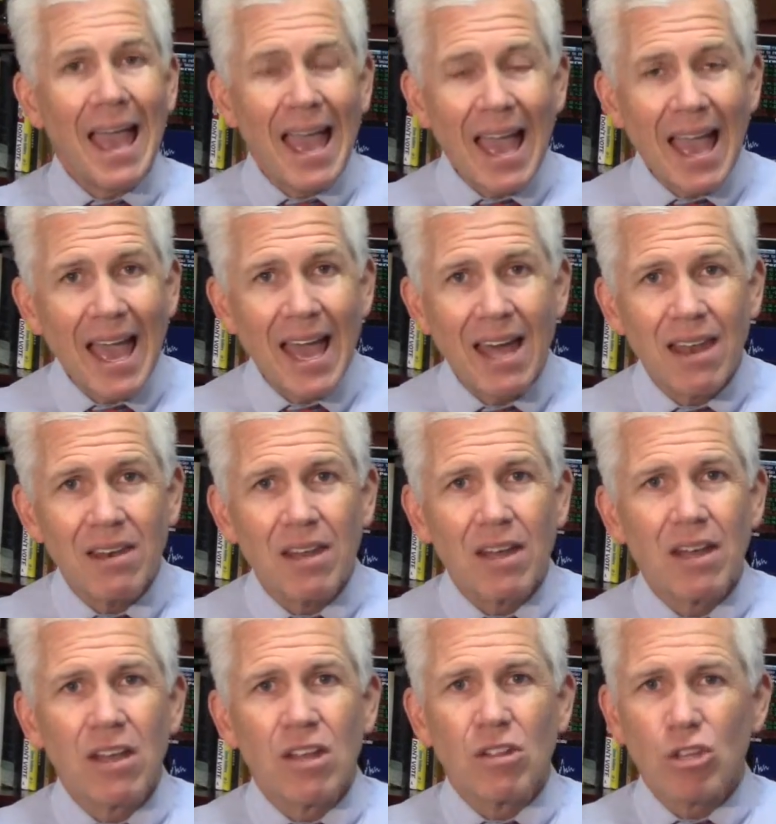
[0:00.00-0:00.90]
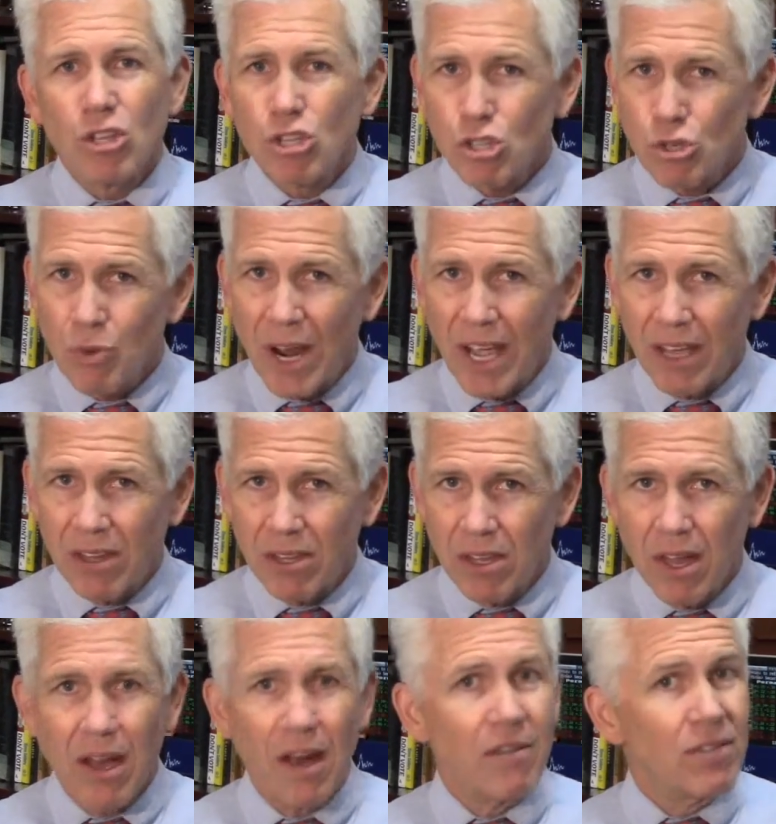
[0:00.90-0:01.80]
and the strength
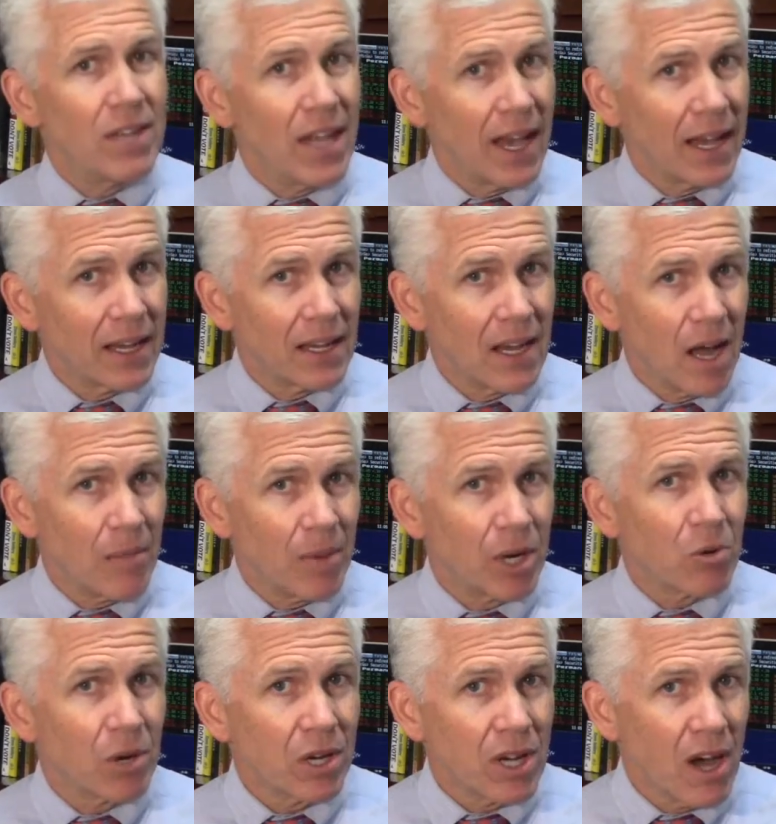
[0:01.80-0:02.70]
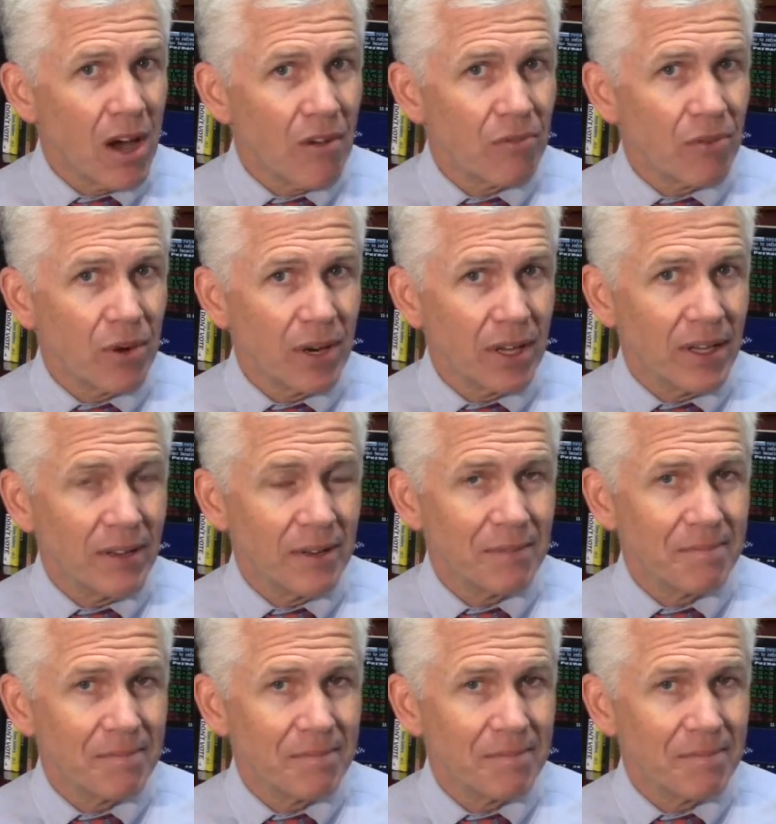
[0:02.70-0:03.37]
of the economic recovery.